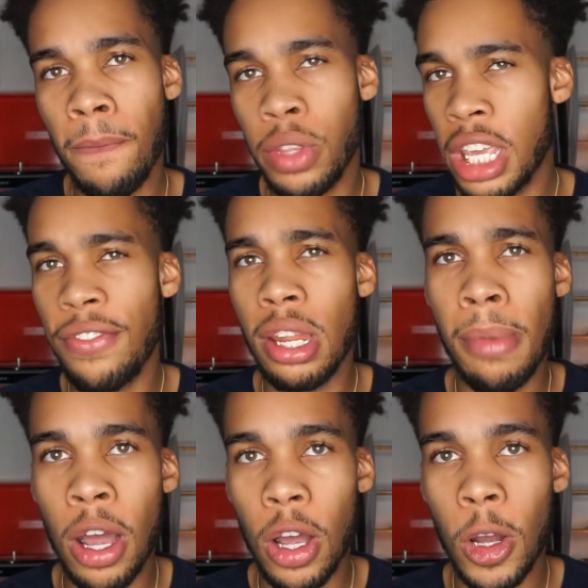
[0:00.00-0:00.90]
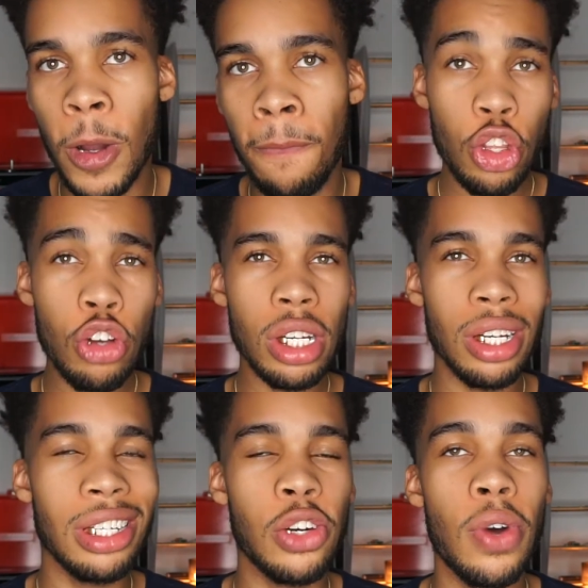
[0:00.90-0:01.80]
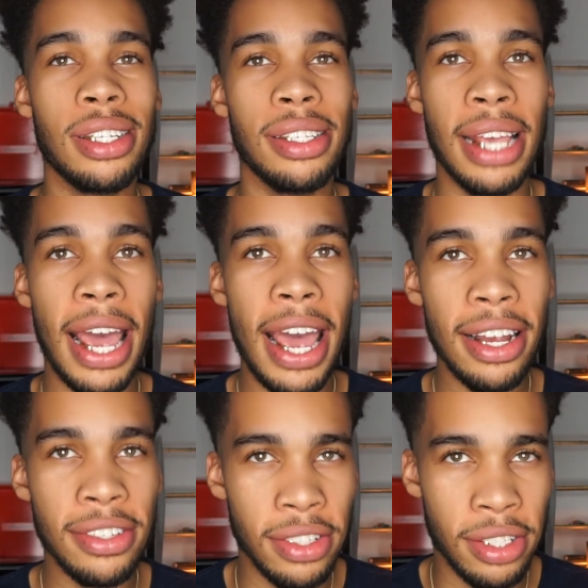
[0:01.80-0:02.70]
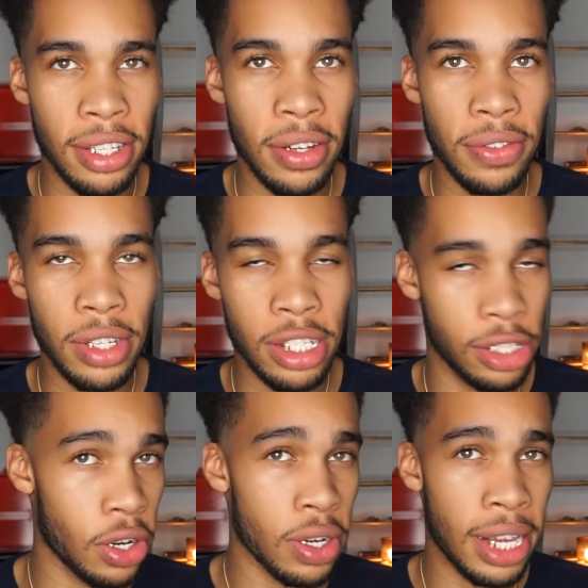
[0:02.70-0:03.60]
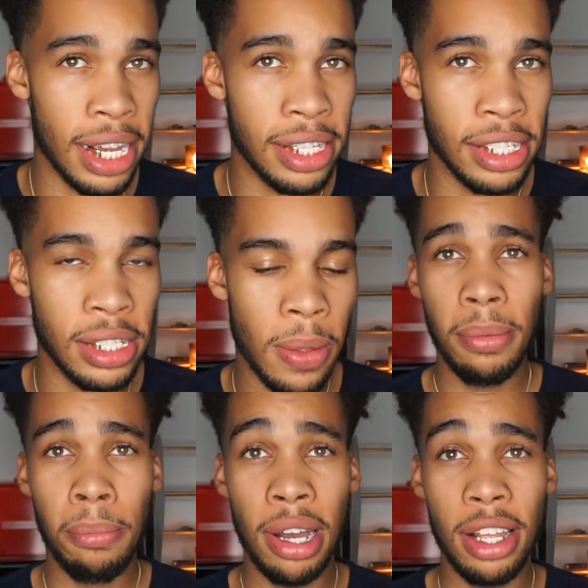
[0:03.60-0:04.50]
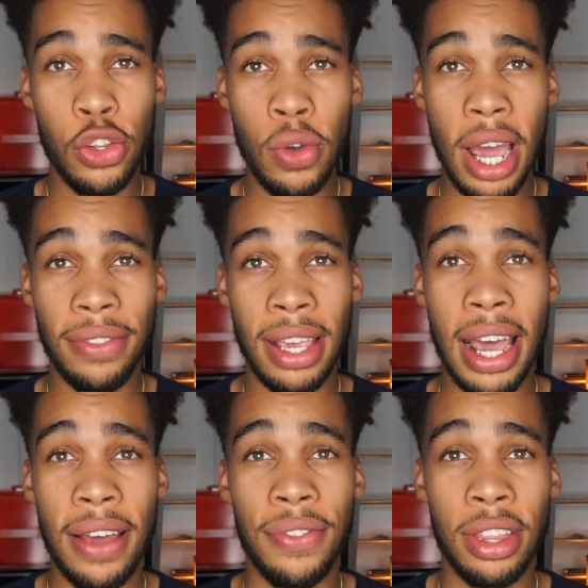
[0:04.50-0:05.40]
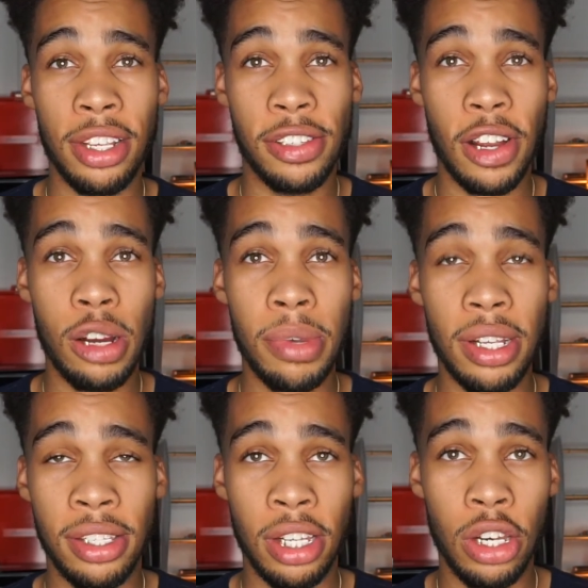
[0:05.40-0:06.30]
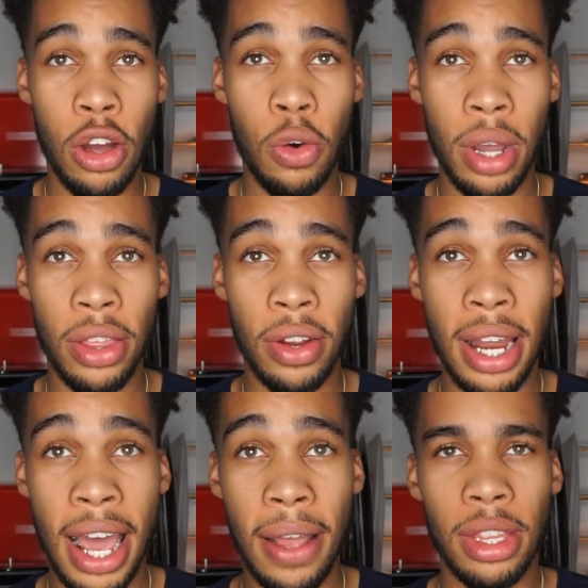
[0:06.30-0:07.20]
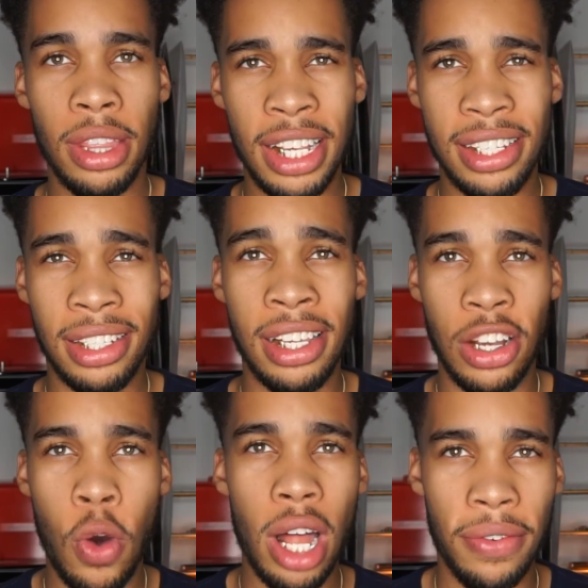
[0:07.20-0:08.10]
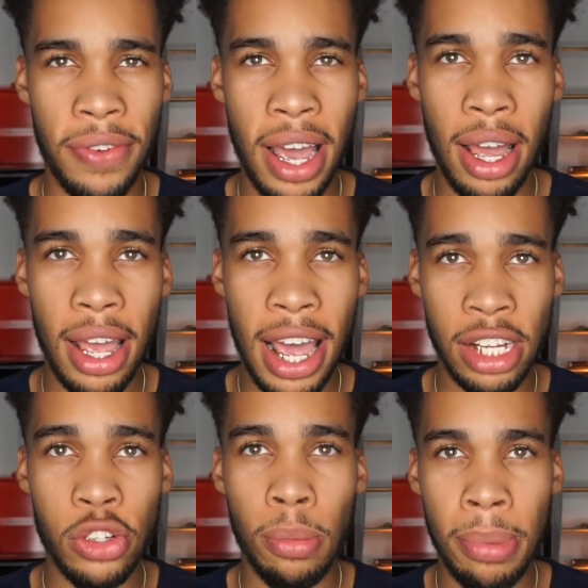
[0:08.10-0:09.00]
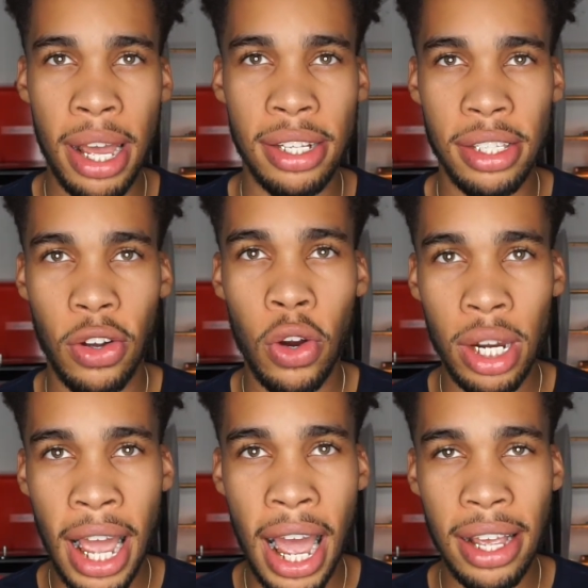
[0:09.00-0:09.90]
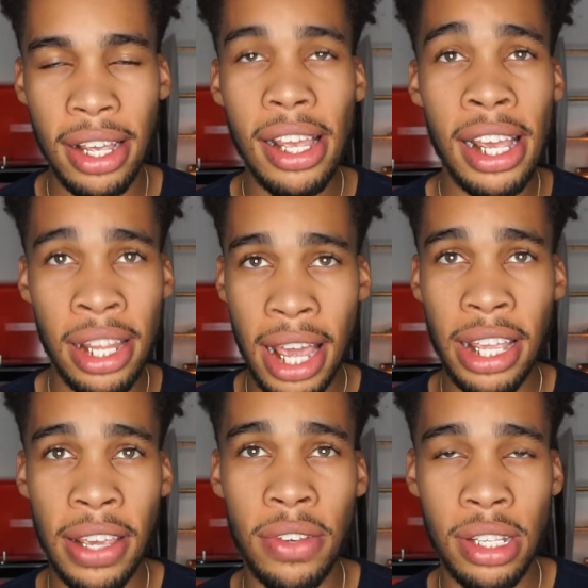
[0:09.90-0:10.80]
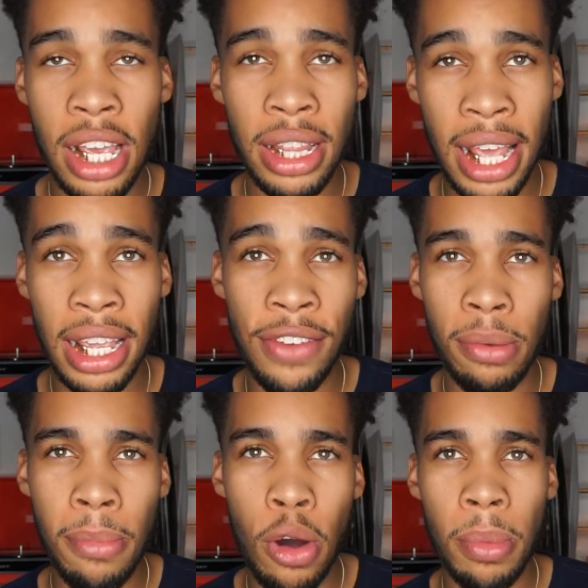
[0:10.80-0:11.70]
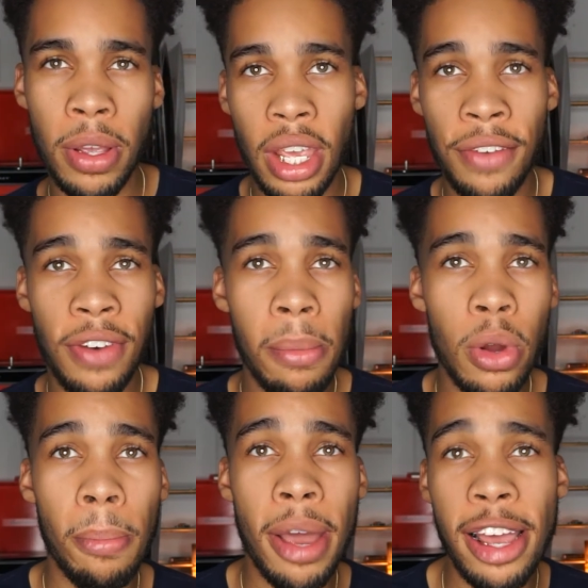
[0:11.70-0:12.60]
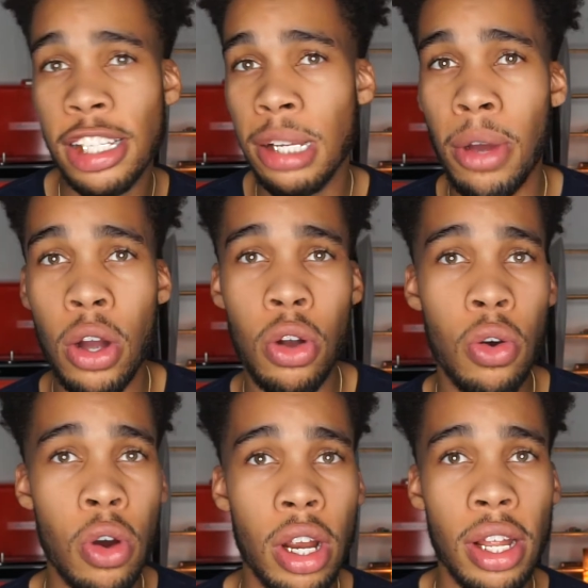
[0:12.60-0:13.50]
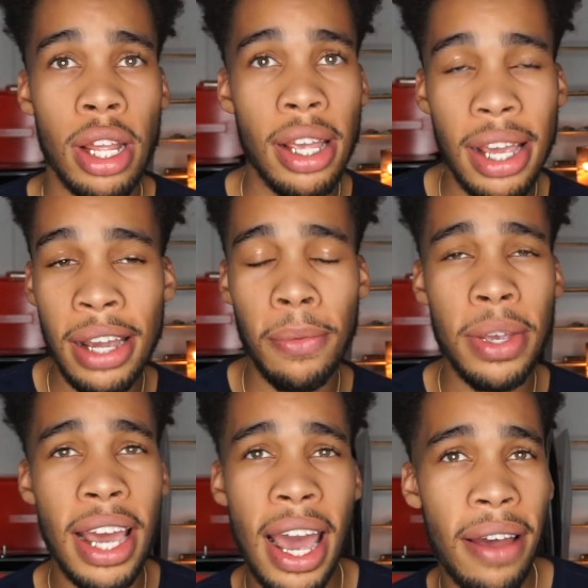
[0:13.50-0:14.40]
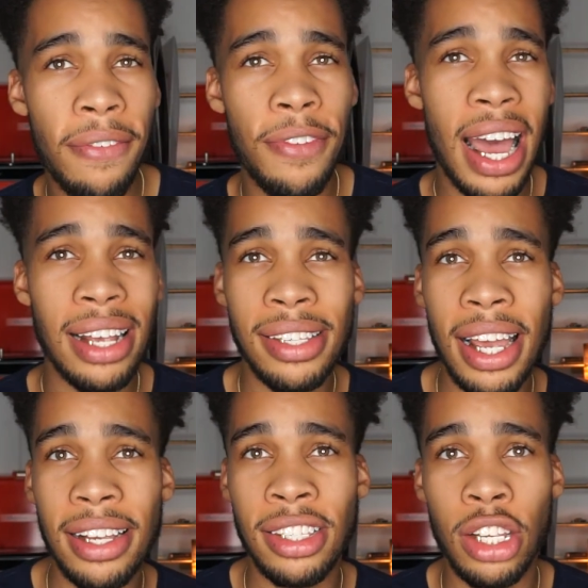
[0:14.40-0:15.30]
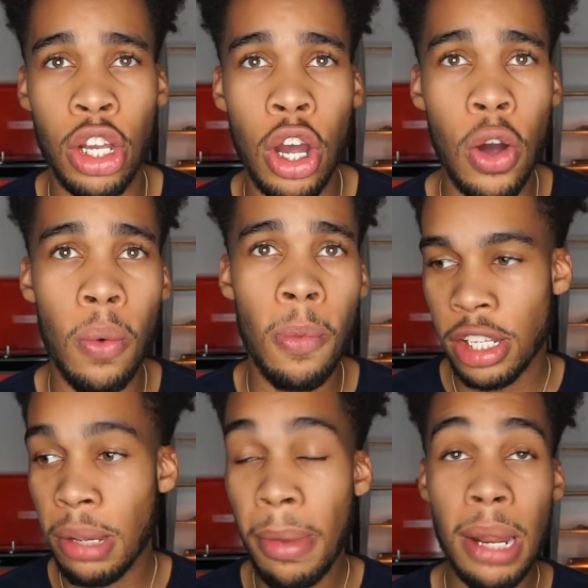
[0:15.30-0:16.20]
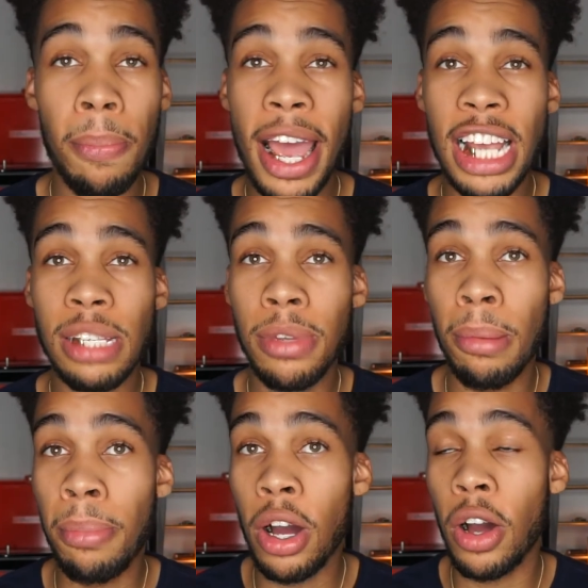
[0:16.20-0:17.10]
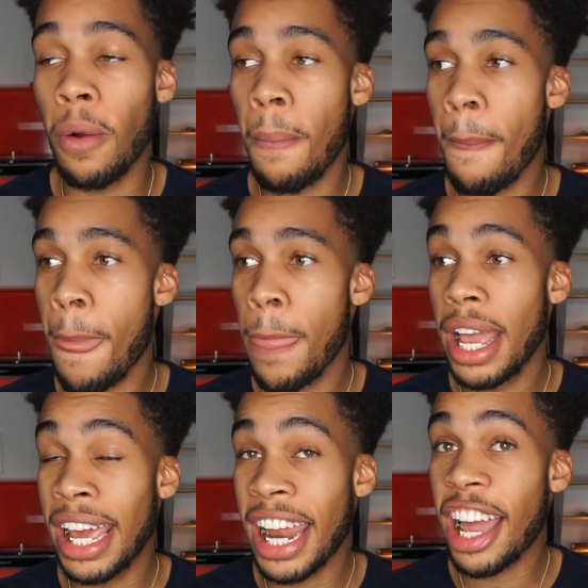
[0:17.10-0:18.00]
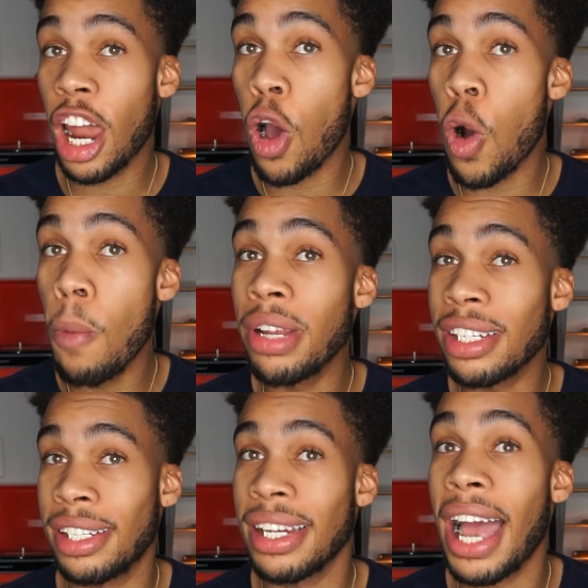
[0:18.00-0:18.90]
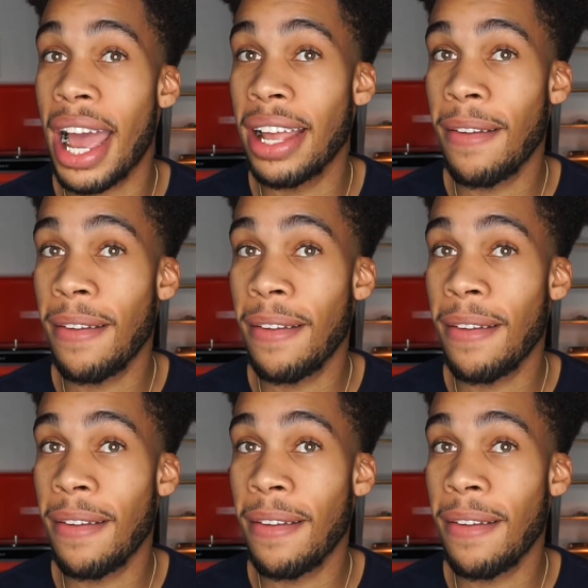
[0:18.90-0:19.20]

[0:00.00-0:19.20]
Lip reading: giving it my all? Those are good questions to ask yourself in certain cases. But you have to have the discernment to know whether or not this can qualify as your best or not in that given moment. If I'm on a basketball court and we got 5 seconds to go, somebody passed me the ball and I got an open shot.